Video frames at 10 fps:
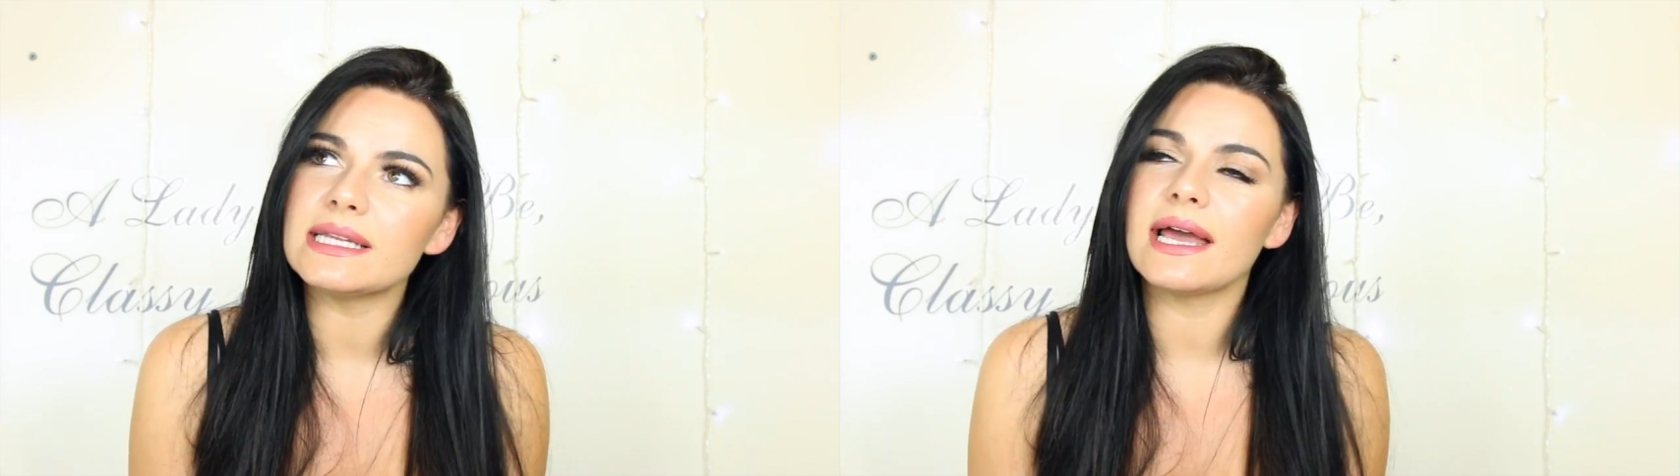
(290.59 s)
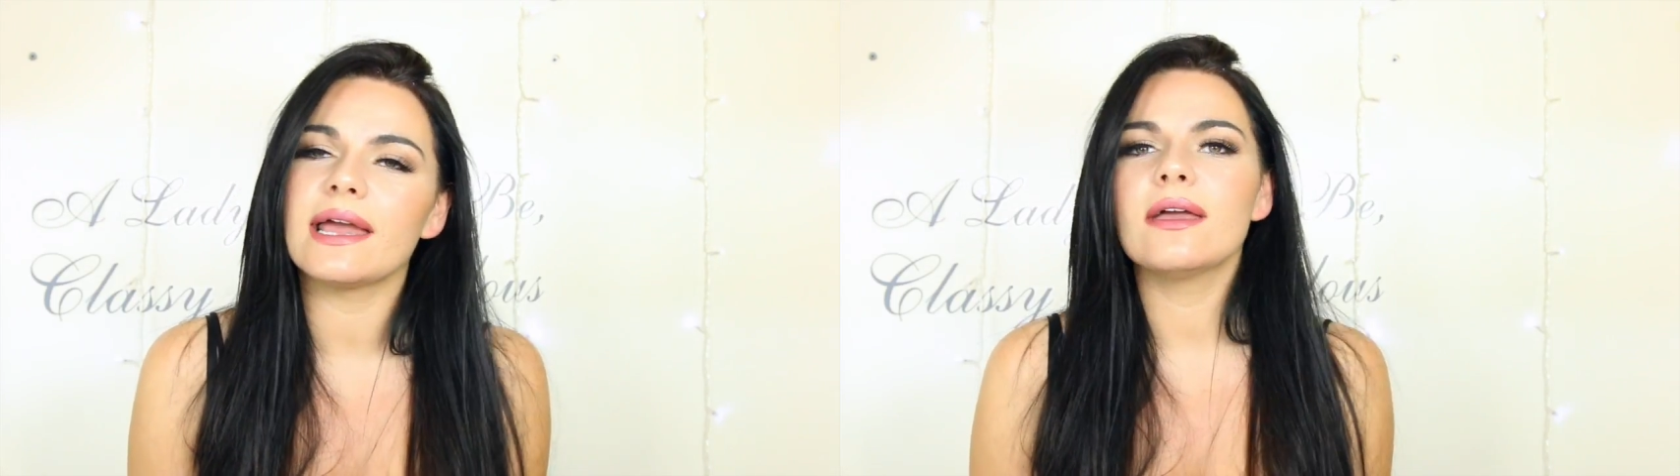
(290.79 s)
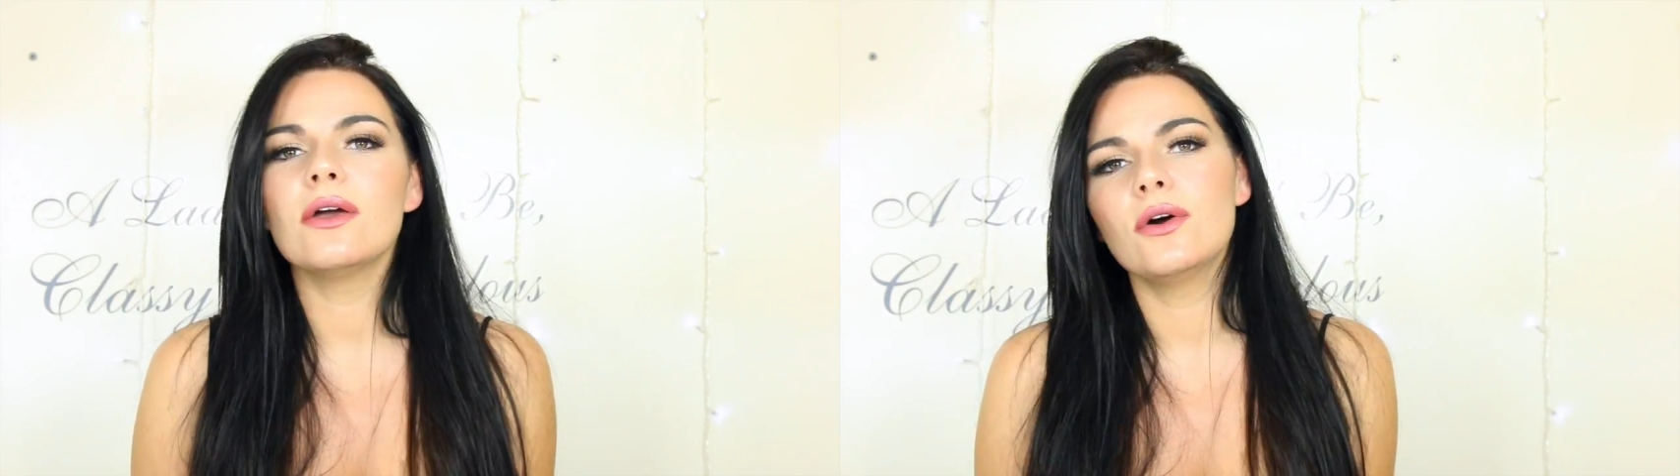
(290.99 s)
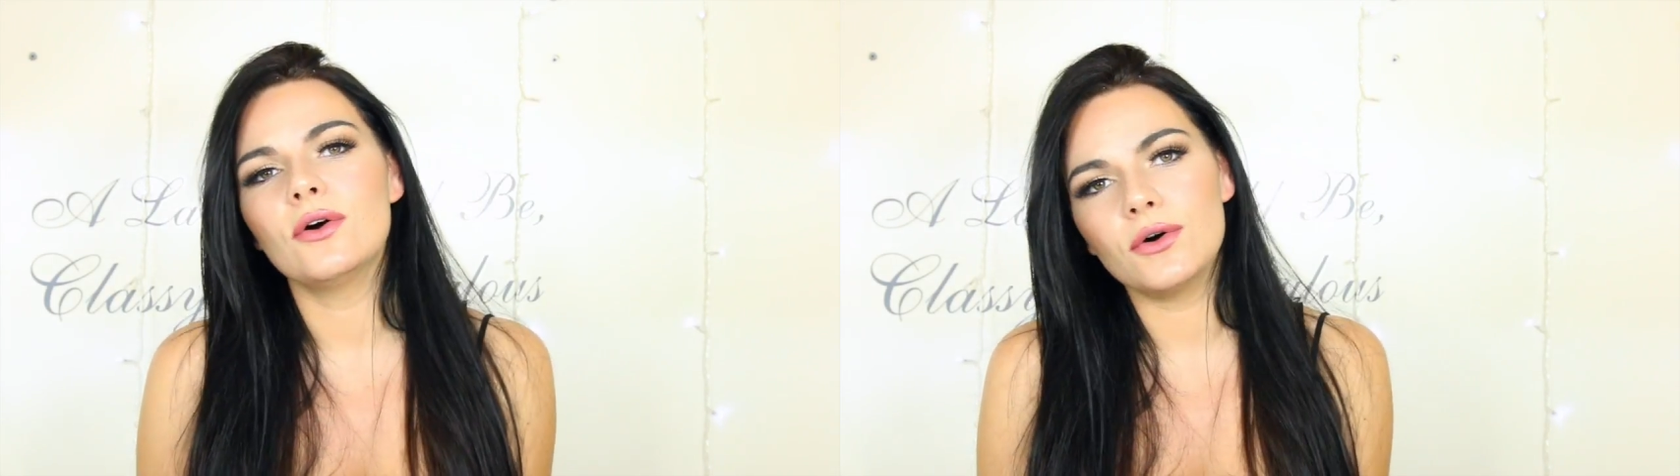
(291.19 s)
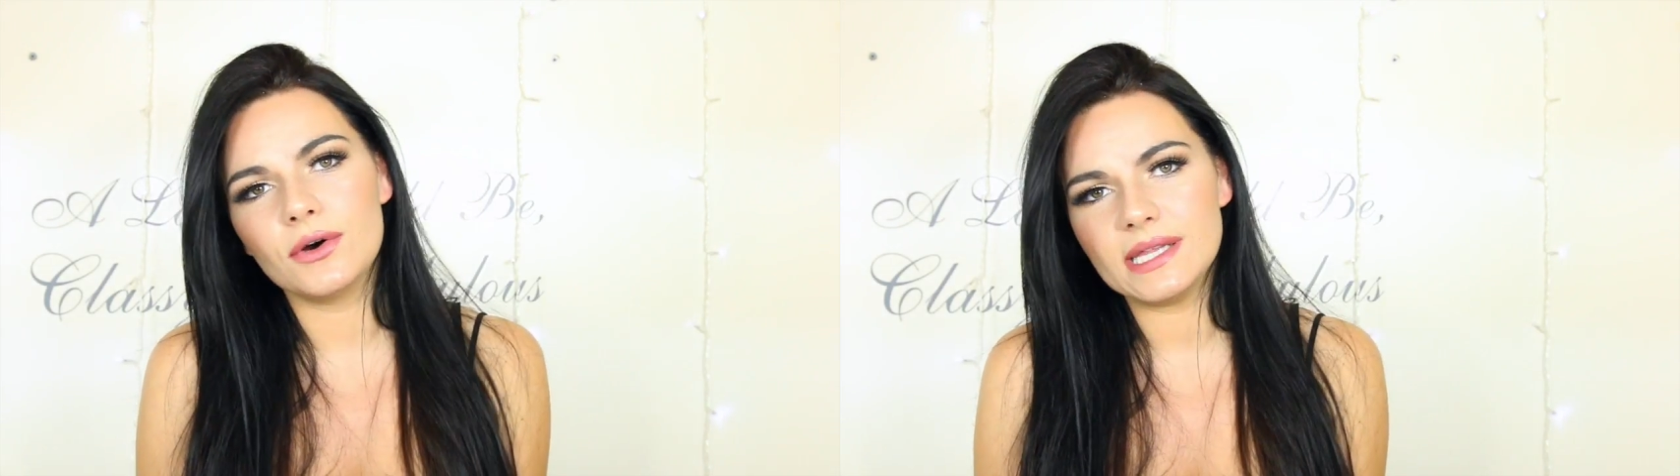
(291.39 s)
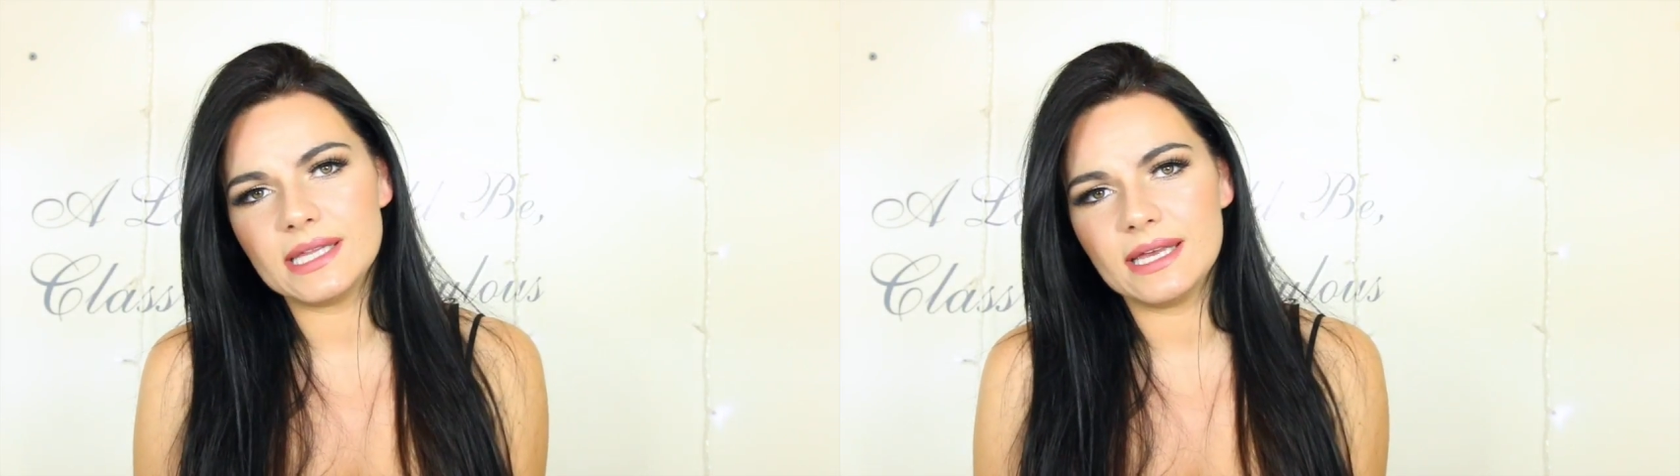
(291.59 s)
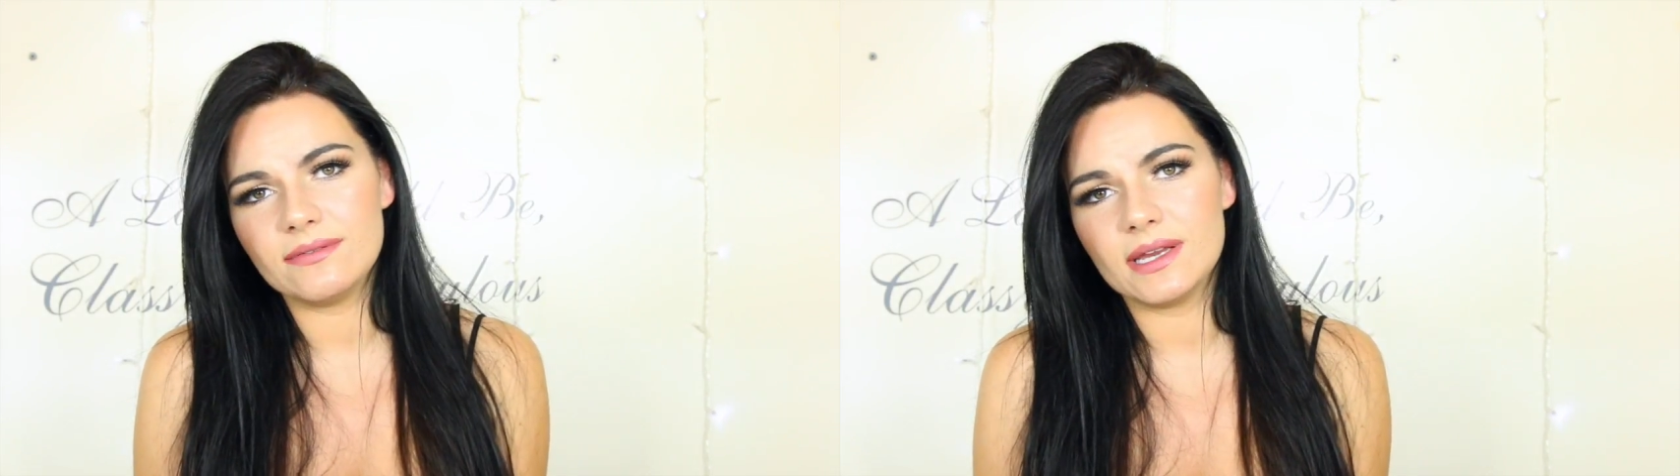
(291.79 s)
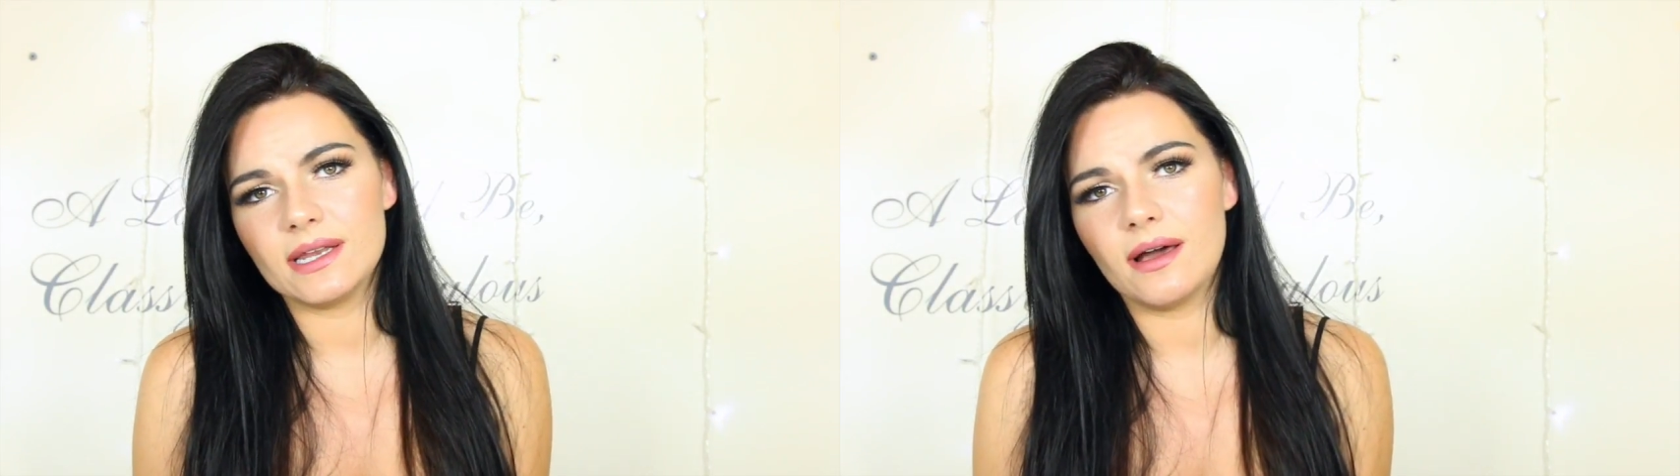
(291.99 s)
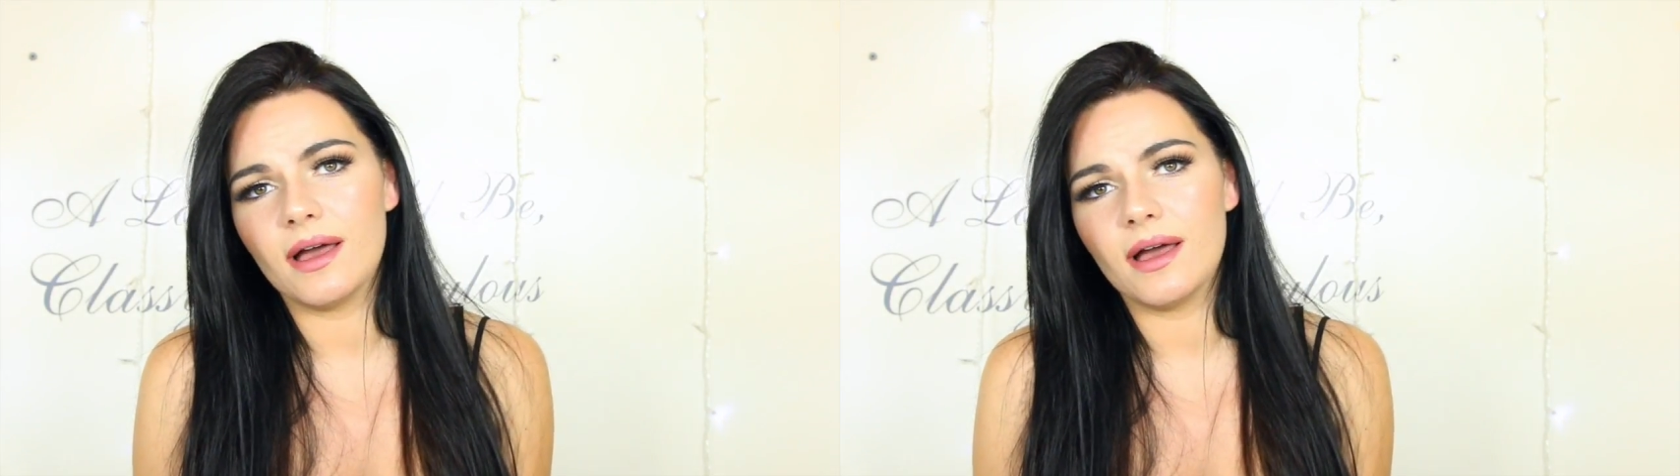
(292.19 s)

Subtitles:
the day or in the evening.